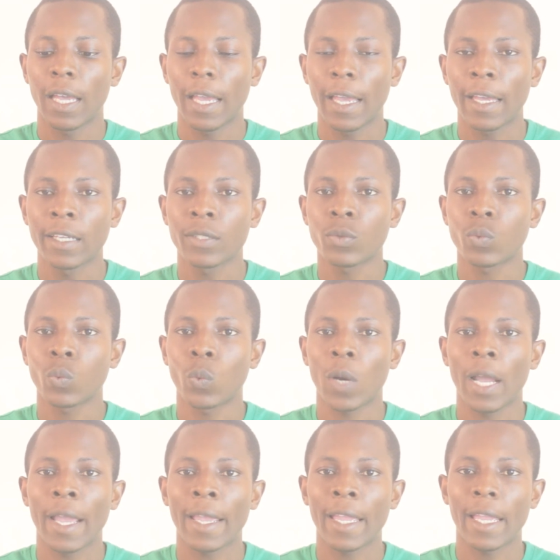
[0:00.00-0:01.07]
S,
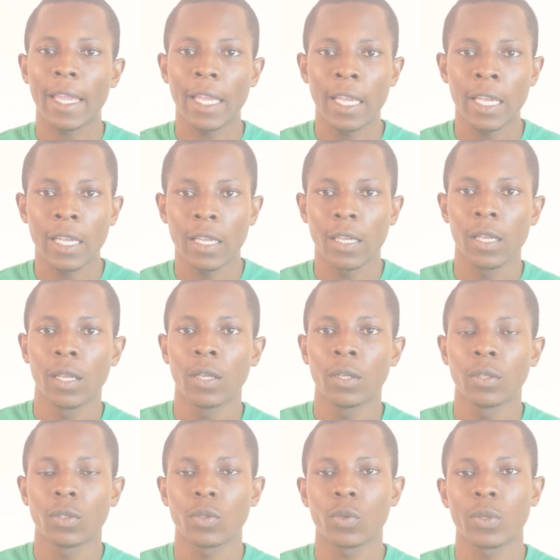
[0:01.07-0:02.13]
Y, A.
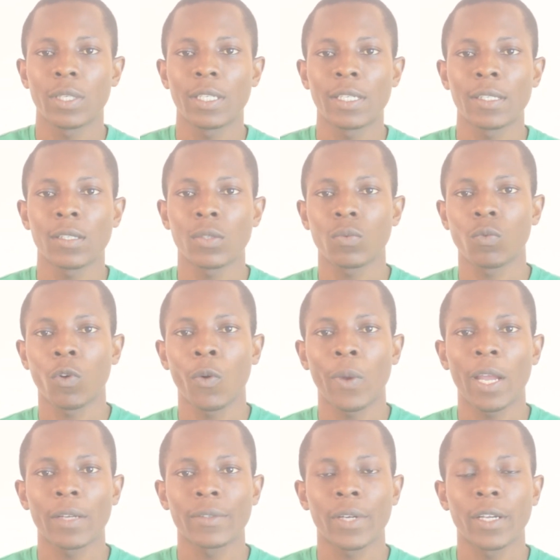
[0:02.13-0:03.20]
So this is what
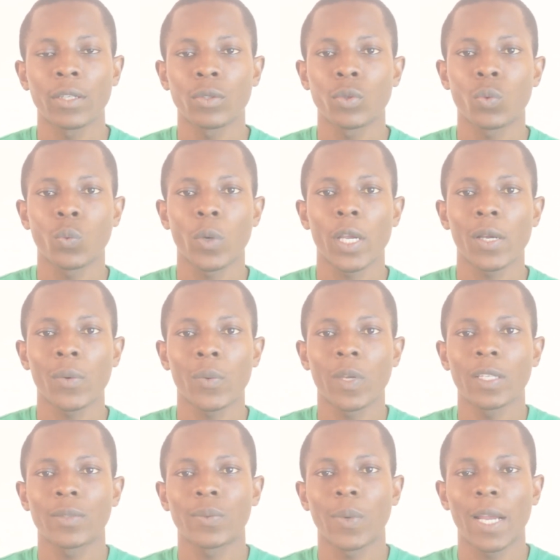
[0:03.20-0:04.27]
we are trying to work
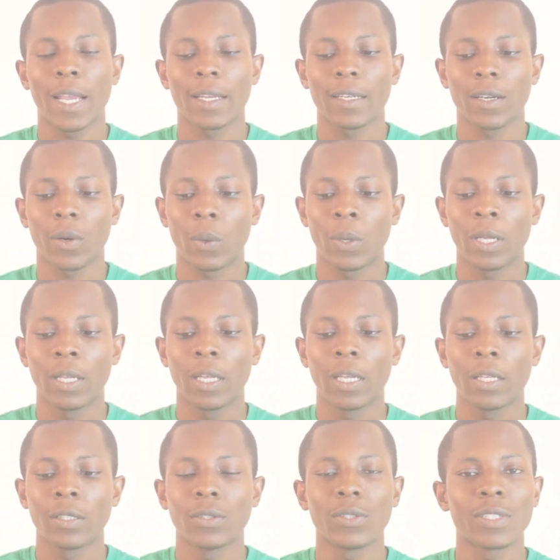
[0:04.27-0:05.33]
with right now.
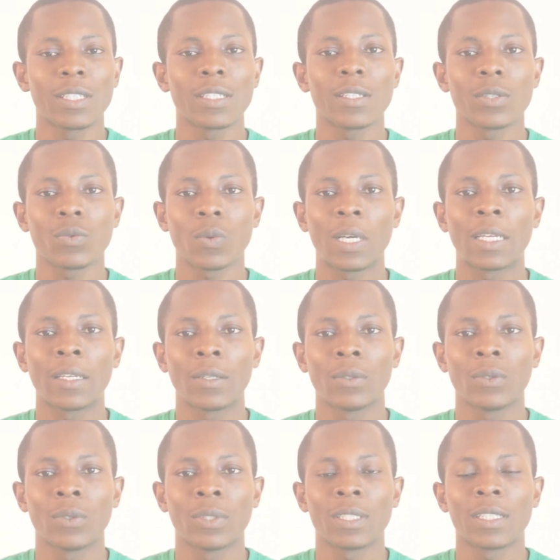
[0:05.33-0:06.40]
Using this one
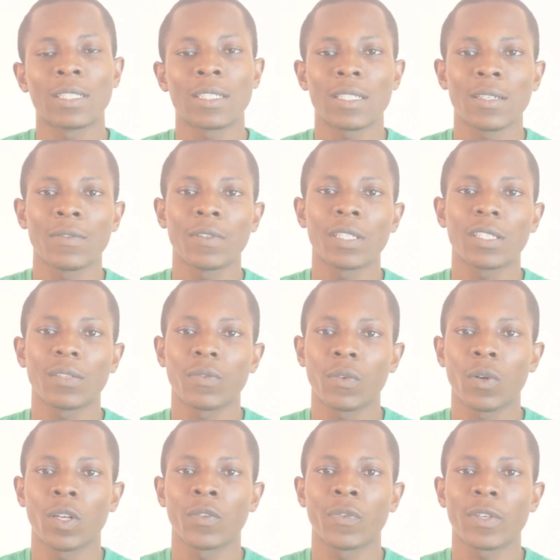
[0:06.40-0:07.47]
alone is even
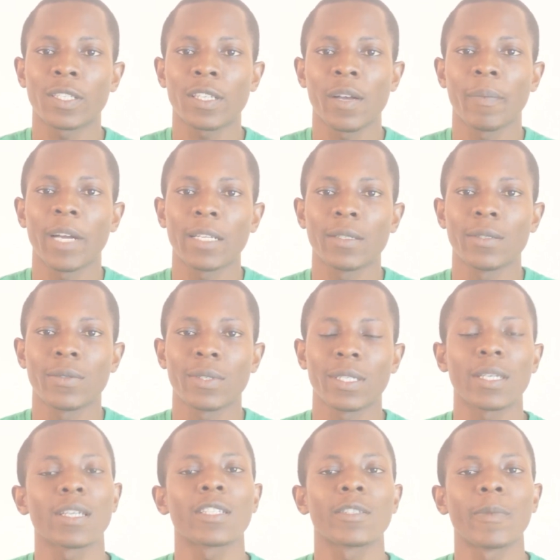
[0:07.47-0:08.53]
difficult for somebody to
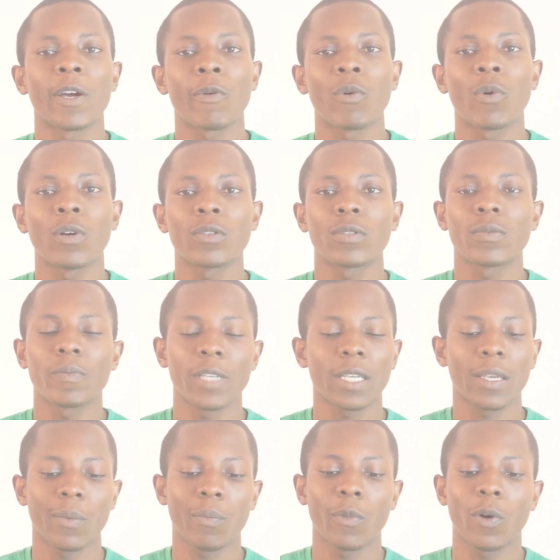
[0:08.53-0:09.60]
guess, but we want to
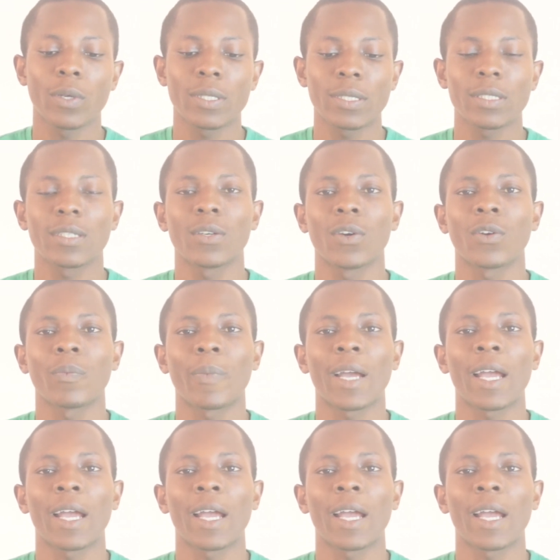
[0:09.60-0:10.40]
make it more secured